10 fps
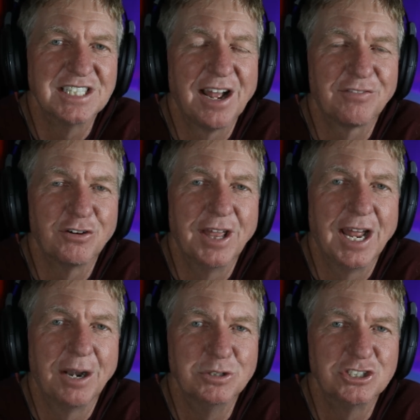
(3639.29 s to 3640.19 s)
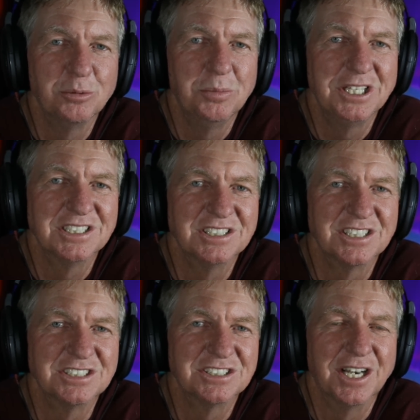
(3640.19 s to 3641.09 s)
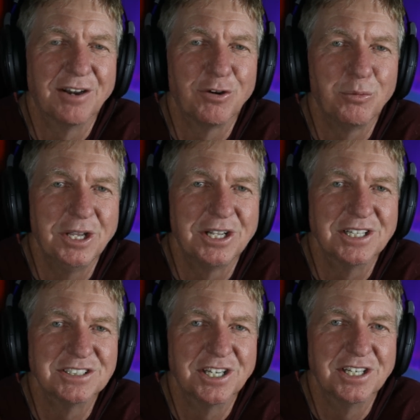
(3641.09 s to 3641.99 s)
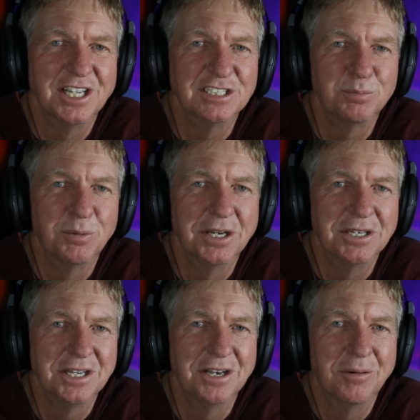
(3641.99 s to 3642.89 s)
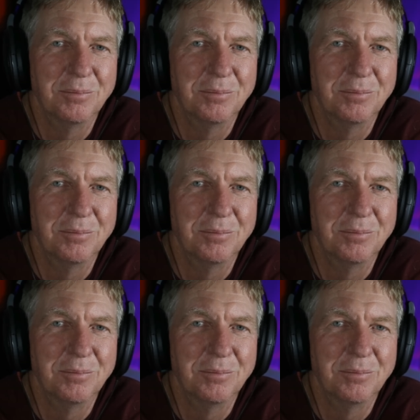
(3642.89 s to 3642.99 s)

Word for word: After that, we should be consistent every week on Sundays, but, you know,